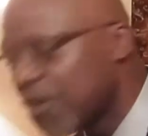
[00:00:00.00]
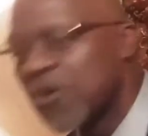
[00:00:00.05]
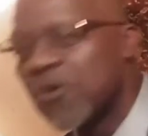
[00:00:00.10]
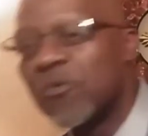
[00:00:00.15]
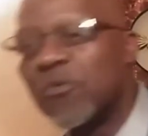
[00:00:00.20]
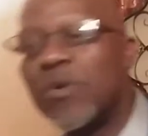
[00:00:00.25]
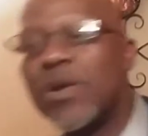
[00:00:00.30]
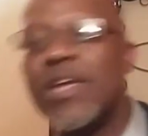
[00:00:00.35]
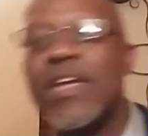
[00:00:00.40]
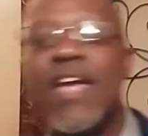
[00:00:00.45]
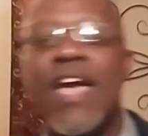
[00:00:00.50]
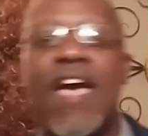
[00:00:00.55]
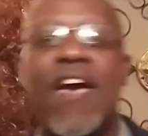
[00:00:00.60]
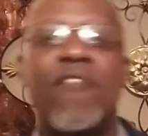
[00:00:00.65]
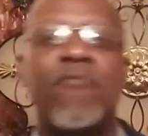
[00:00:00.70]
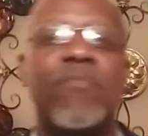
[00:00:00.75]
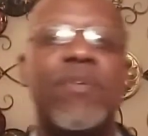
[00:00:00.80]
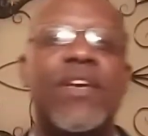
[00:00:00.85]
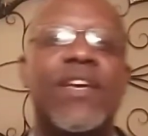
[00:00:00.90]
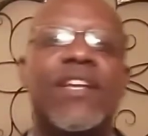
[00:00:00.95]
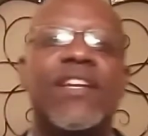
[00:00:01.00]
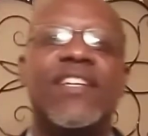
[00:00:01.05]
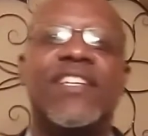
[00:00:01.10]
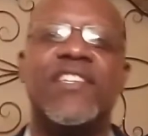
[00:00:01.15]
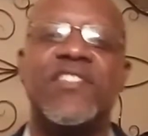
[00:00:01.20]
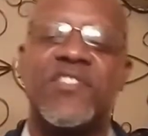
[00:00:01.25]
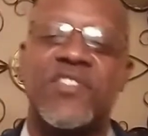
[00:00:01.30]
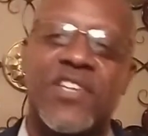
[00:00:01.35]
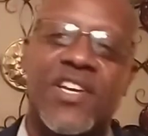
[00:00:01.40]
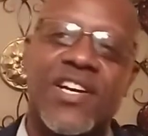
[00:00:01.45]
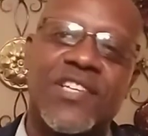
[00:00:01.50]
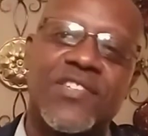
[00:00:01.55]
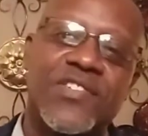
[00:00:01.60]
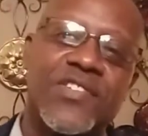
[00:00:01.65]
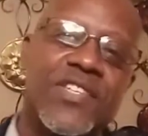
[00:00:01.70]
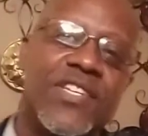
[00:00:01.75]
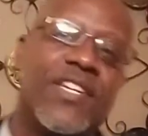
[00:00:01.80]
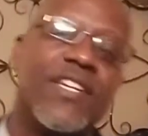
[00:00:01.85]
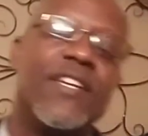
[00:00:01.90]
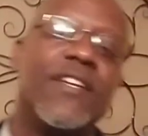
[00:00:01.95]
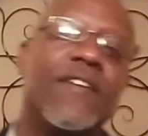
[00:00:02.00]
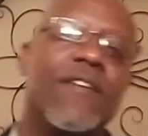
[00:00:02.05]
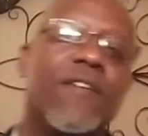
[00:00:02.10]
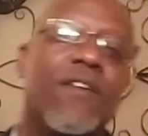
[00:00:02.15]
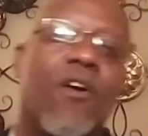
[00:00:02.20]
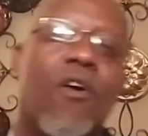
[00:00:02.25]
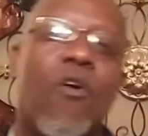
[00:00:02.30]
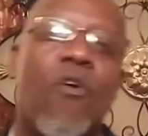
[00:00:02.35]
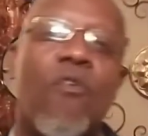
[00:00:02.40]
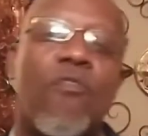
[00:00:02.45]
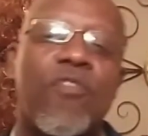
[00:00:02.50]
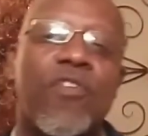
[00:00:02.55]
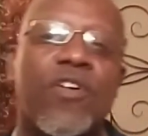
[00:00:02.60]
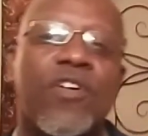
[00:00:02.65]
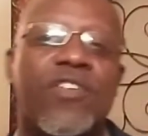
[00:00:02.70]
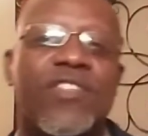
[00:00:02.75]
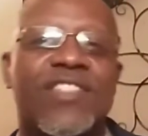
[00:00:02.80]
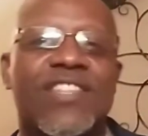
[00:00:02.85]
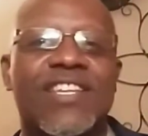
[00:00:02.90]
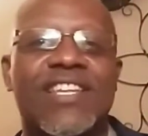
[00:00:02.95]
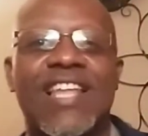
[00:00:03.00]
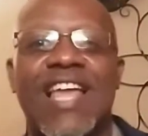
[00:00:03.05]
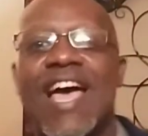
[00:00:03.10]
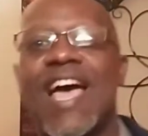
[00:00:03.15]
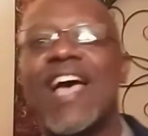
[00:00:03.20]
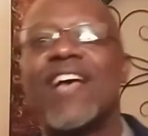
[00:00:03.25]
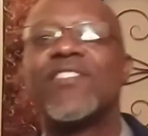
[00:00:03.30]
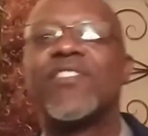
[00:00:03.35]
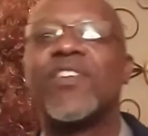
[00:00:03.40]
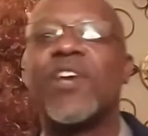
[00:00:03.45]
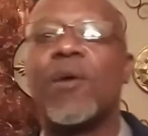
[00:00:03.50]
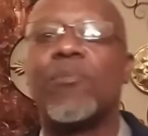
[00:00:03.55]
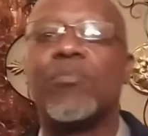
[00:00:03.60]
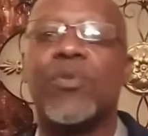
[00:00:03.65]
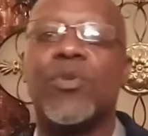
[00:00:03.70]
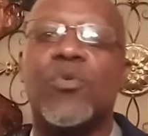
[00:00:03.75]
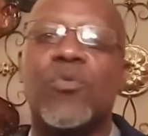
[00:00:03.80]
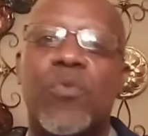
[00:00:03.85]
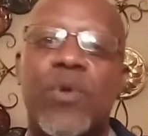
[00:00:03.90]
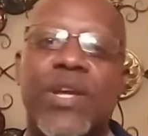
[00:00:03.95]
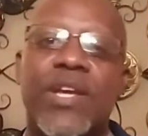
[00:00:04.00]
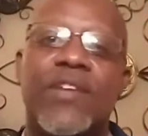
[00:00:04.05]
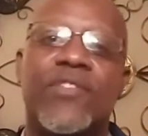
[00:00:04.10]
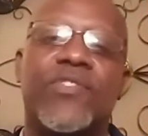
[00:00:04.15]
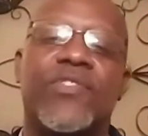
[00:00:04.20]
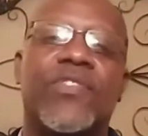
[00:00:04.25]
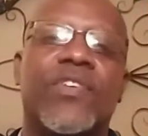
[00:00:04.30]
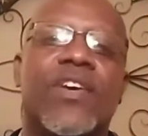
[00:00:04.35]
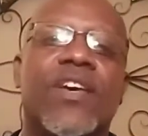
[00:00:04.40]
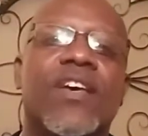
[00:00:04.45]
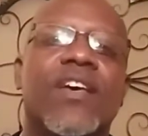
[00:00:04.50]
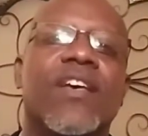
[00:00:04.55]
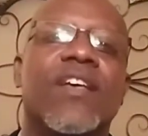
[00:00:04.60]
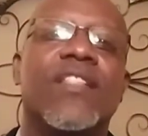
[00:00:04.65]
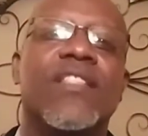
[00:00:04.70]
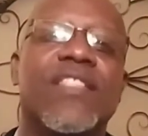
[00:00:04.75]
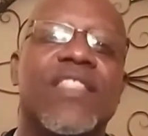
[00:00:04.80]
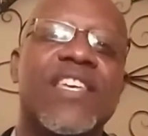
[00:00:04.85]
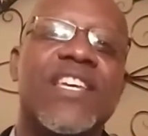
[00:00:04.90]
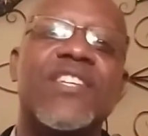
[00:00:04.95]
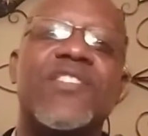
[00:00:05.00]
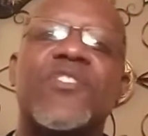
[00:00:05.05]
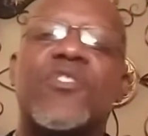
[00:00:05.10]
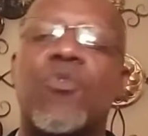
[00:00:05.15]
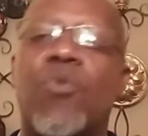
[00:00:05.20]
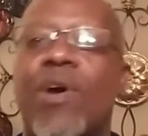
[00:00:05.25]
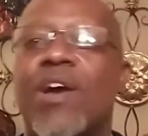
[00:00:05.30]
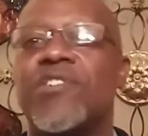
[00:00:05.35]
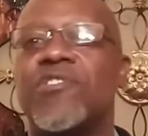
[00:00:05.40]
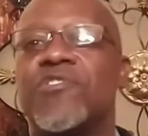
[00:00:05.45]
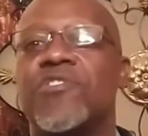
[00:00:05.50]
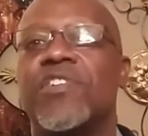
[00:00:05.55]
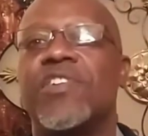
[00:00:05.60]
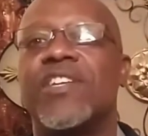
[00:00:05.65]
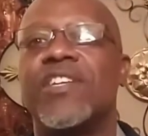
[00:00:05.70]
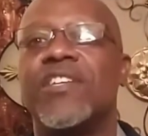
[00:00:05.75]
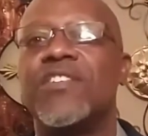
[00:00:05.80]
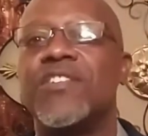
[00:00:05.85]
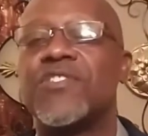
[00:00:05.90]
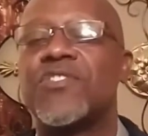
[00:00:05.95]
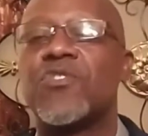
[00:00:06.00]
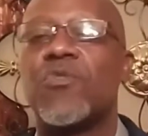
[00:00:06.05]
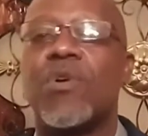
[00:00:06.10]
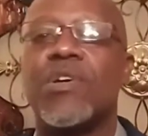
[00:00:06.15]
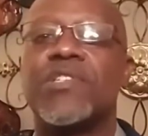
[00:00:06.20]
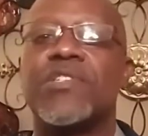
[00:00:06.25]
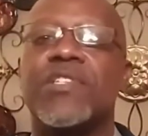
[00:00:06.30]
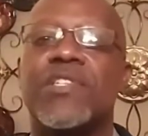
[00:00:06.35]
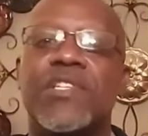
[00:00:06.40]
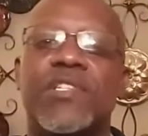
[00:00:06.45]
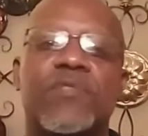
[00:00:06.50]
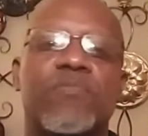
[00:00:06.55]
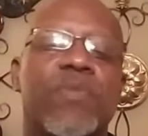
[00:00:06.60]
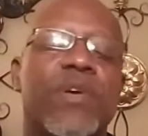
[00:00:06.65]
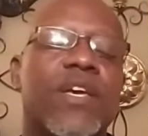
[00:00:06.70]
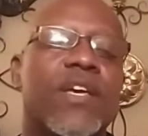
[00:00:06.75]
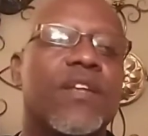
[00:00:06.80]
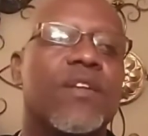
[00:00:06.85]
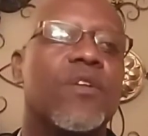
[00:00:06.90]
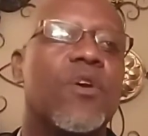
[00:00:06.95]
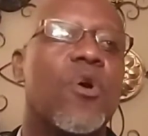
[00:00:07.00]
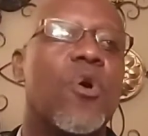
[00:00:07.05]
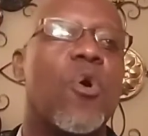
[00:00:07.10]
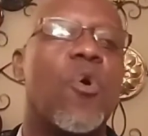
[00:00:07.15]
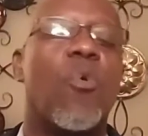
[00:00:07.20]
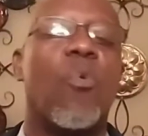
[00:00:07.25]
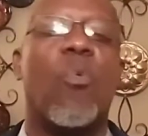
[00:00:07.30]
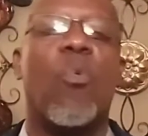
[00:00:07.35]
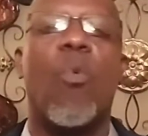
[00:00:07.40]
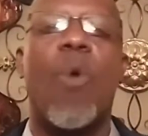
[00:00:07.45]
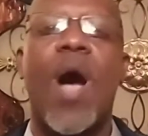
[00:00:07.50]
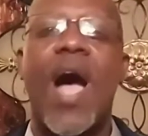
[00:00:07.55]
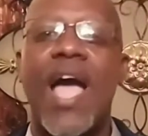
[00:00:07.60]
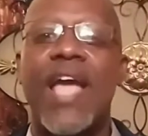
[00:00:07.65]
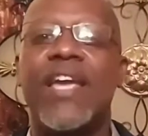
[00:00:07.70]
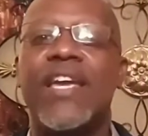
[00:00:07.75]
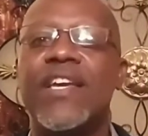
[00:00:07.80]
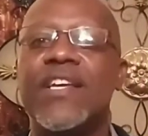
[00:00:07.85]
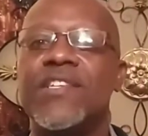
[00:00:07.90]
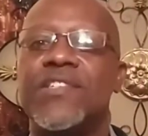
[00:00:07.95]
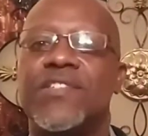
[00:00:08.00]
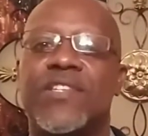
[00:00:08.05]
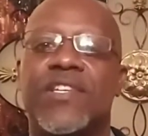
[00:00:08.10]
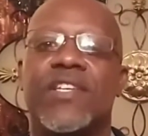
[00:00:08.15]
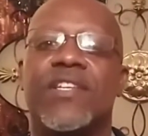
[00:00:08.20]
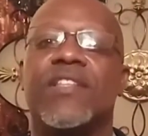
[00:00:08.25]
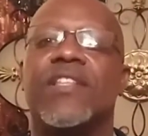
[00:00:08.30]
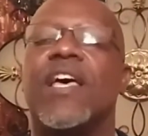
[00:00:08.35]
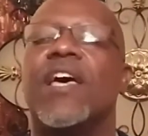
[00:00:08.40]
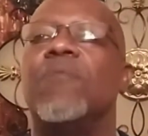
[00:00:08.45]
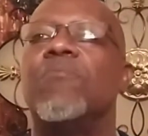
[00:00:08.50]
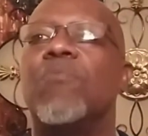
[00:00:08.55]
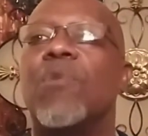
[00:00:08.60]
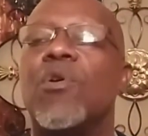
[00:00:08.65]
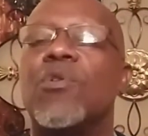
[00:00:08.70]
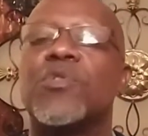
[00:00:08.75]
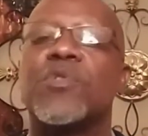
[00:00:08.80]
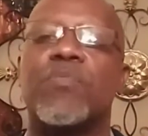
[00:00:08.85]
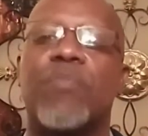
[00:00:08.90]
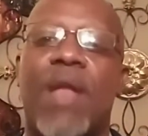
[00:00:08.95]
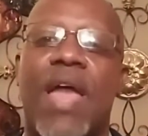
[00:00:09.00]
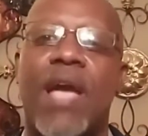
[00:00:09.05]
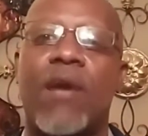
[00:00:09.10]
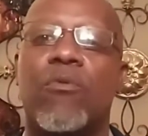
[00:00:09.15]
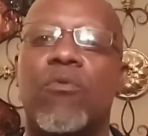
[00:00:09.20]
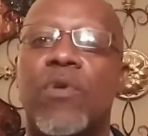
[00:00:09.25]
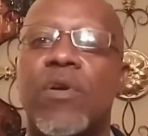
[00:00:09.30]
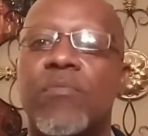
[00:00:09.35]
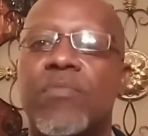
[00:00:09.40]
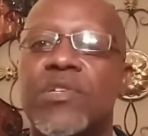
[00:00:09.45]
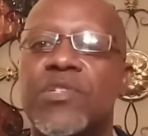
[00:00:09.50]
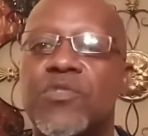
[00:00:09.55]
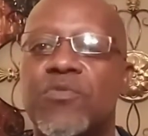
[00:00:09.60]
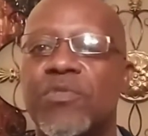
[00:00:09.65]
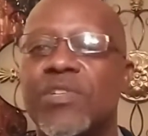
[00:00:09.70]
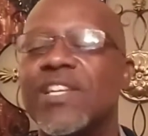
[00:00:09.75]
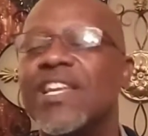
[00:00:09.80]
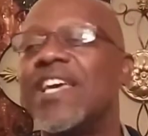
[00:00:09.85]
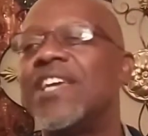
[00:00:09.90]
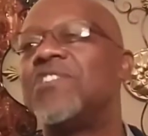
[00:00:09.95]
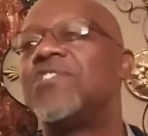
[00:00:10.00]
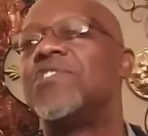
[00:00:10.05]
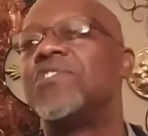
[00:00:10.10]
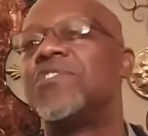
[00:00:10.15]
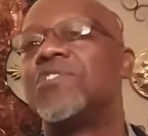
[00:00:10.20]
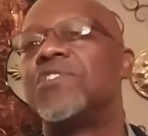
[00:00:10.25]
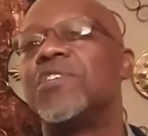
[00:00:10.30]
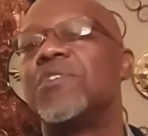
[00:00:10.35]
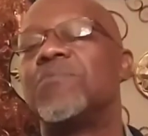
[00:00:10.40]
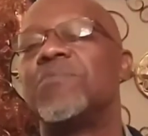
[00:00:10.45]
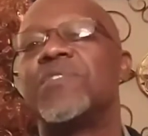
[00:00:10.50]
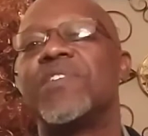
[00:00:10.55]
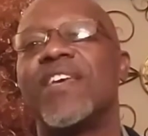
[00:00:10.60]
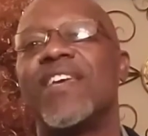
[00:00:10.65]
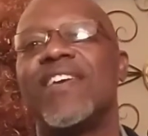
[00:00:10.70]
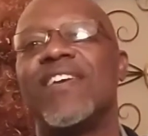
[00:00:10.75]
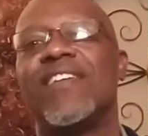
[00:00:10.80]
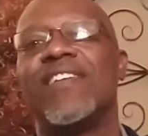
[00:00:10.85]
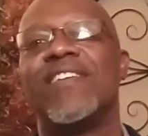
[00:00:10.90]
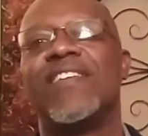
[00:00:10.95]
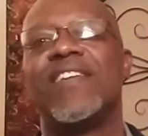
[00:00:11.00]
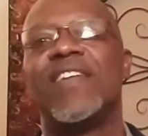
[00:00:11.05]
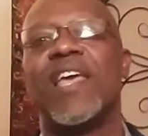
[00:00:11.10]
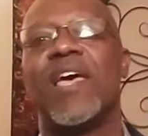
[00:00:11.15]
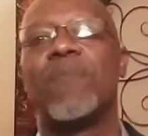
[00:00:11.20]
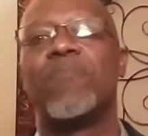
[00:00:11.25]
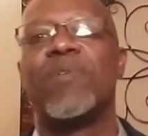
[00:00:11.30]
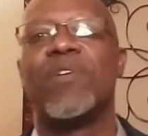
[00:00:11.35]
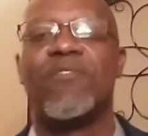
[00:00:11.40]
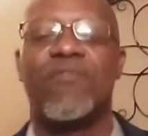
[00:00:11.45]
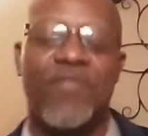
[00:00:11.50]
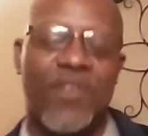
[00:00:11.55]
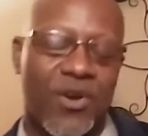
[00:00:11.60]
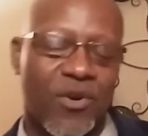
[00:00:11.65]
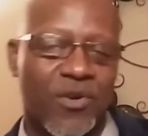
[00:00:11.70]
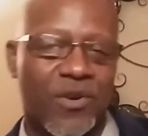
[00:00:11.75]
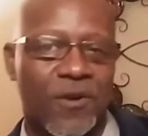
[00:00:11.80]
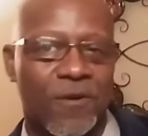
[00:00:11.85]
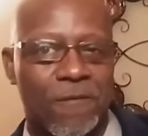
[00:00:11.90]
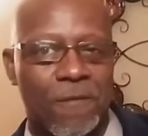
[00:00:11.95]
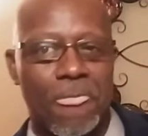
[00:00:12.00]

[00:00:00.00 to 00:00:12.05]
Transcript: We have been discussing over the last couple of weeks this question, and this question has been, why is it that most black women's relationships end in epic failure?